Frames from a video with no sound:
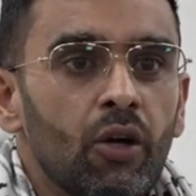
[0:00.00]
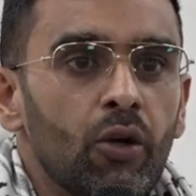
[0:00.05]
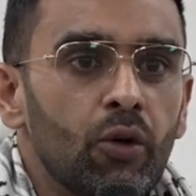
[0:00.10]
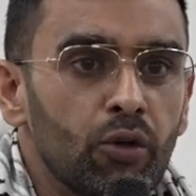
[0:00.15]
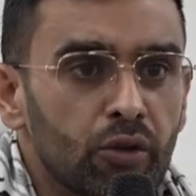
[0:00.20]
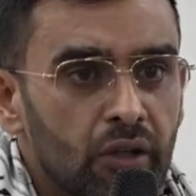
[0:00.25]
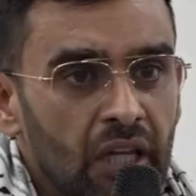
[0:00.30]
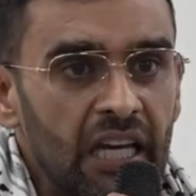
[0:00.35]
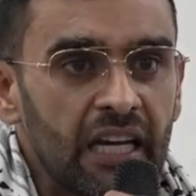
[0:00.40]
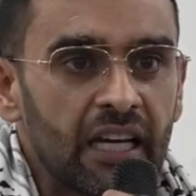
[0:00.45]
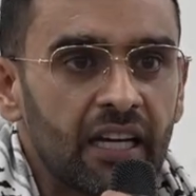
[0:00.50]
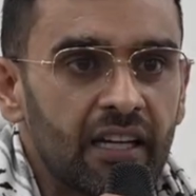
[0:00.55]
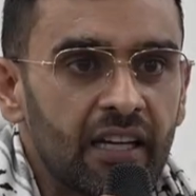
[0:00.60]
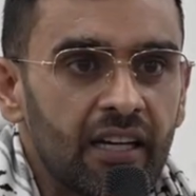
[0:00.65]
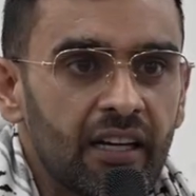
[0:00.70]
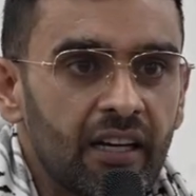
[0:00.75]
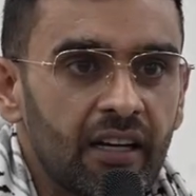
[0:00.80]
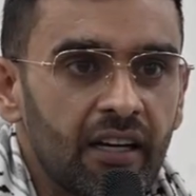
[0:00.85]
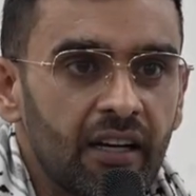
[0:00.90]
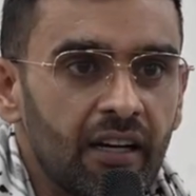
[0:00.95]
Who
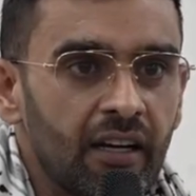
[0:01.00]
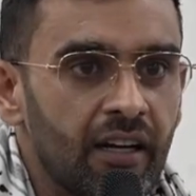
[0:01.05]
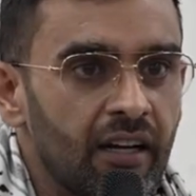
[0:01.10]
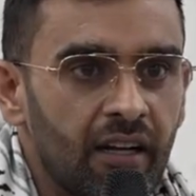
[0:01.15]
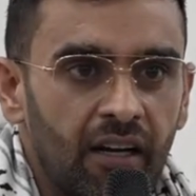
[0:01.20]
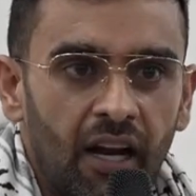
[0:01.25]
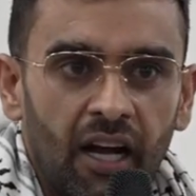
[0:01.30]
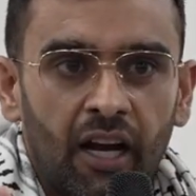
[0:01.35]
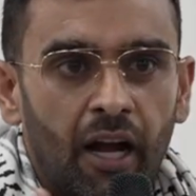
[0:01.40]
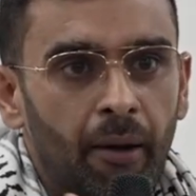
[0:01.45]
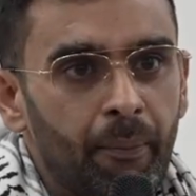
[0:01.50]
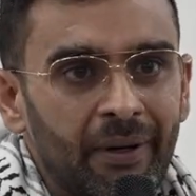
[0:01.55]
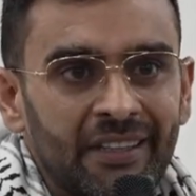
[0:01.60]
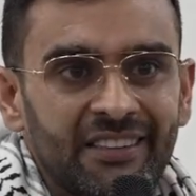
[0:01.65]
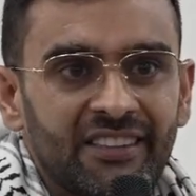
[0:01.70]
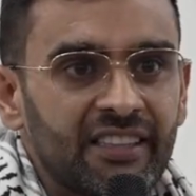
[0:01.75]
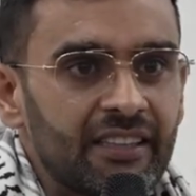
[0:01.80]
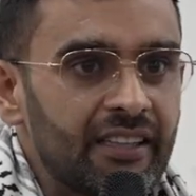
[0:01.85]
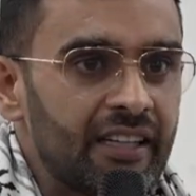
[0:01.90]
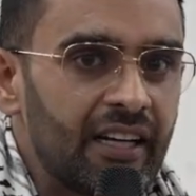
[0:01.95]
think, like I
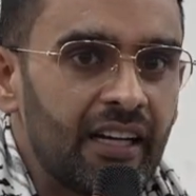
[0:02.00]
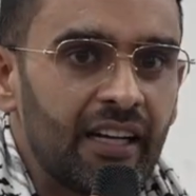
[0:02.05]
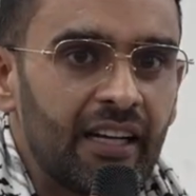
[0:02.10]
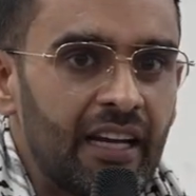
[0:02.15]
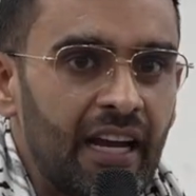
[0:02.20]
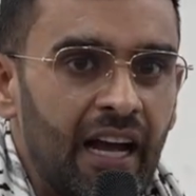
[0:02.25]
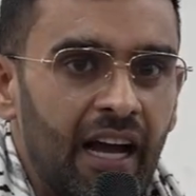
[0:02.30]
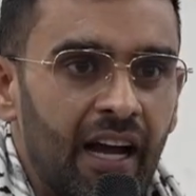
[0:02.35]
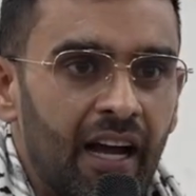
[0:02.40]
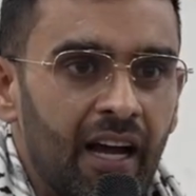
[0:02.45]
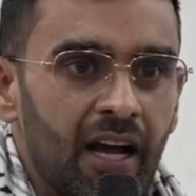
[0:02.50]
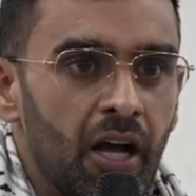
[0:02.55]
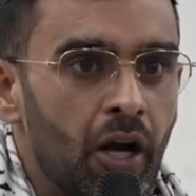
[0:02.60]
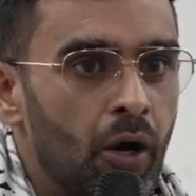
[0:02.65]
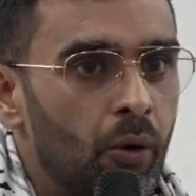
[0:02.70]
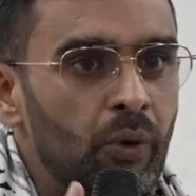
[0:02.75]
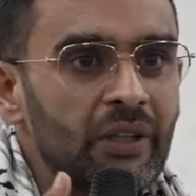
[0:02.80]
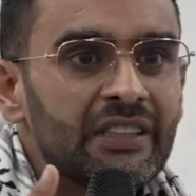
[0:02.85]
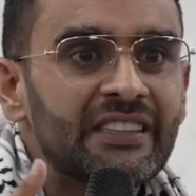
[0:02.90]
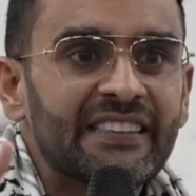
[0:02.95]
mentioned earlier,
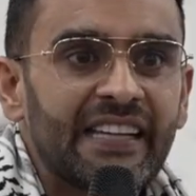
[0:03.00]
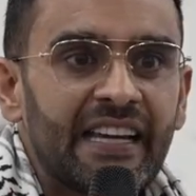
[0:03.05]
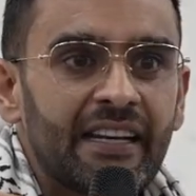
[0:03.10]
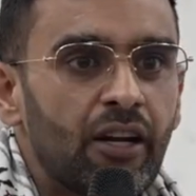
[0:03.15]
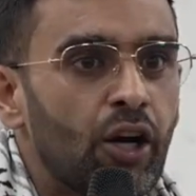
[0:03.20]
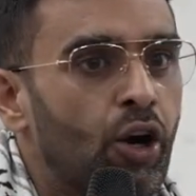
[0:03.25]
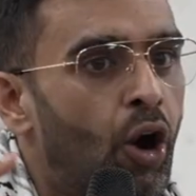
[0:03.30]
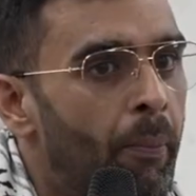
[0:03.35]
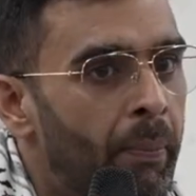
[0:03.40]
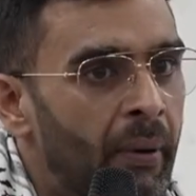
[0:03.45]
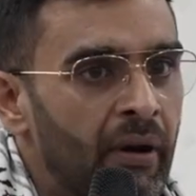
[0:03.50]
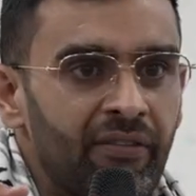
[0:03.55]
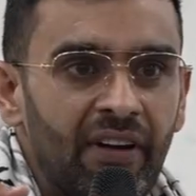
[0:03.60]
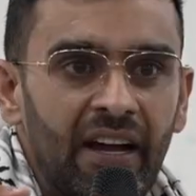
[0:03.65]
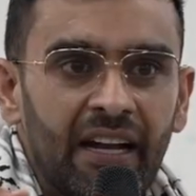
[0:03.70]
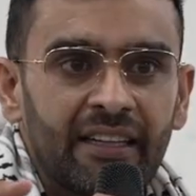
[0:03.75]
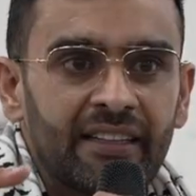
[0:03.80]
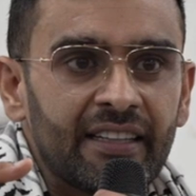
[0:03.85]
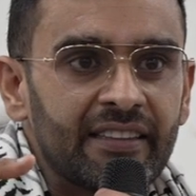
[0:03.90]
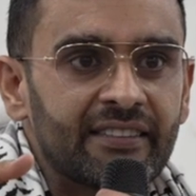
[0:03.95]
we'll send a couple of
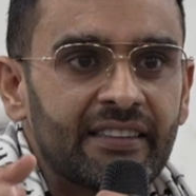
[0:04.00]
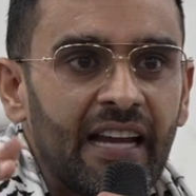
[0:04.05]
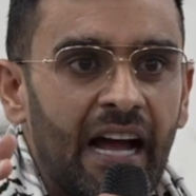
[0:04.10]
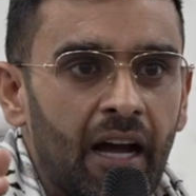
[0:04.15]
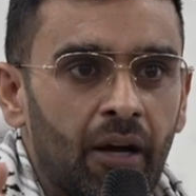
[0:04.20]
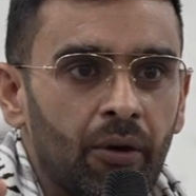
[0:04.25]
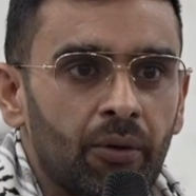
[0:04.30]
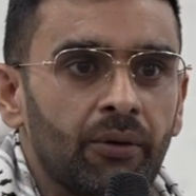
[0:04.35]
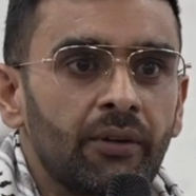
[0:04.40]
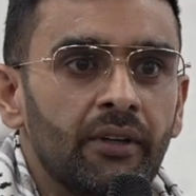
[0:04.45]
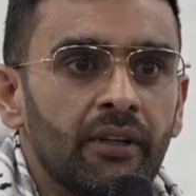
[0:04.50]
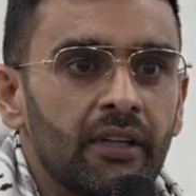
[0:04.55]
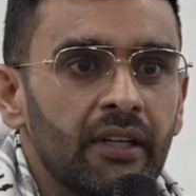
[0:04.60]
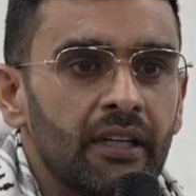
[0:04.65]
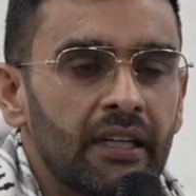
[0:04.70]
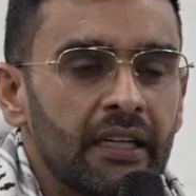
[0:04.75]
elders down